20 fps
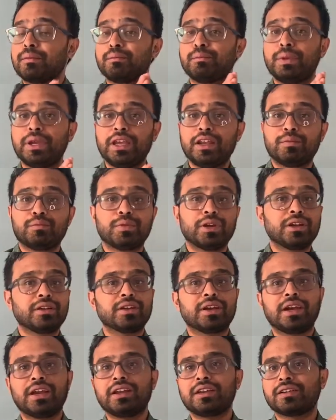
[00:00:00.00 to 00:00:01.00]
be it
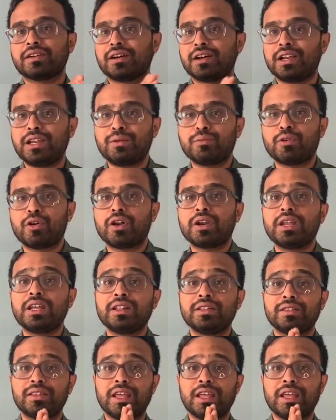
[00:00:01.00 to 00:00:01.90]
midnight, early morning,